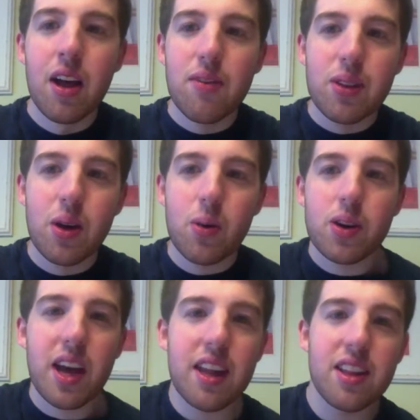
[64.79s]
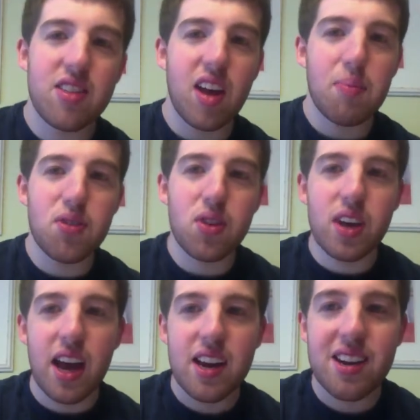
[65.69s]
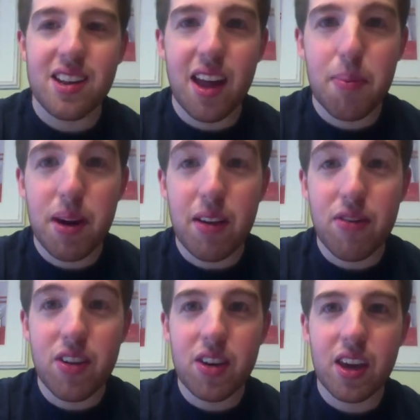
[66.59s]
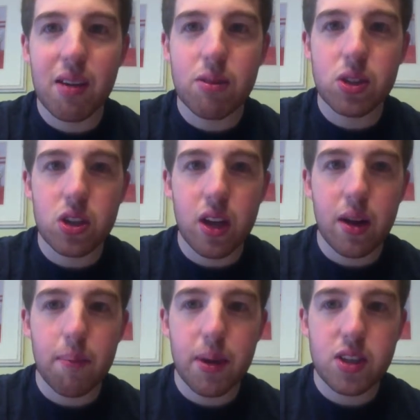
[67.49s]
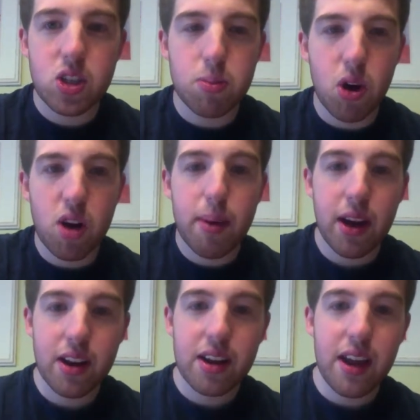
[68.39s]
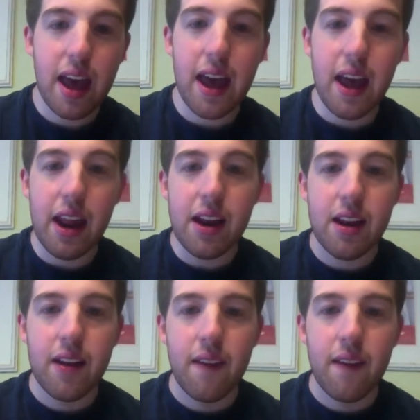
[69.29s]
I think that'll work. And this episode kind of did that, but I feel like it was a bit smart about it. And